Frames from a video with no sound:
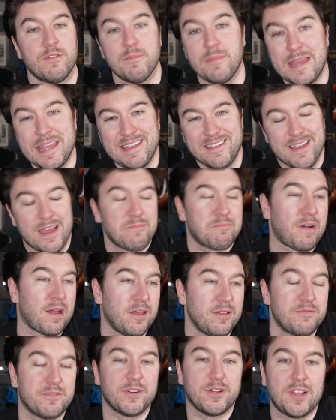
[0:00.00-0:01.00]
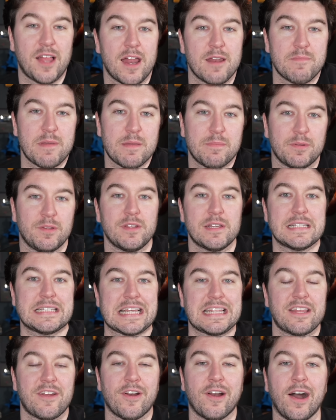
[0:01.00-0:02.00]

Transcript: me, and probably for a lot of people, is that they're